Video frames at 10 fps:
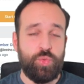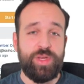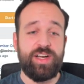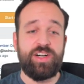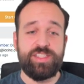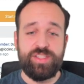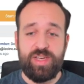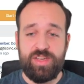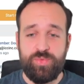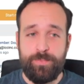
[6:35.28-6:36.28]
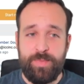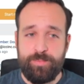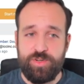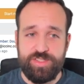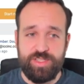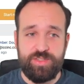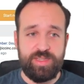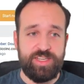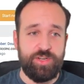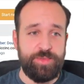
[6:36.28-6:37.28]
we also have a members
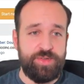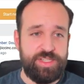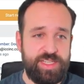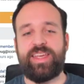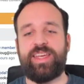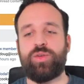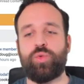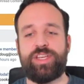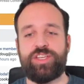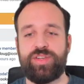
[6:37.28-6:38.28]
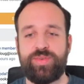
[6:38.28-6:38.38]
only community in which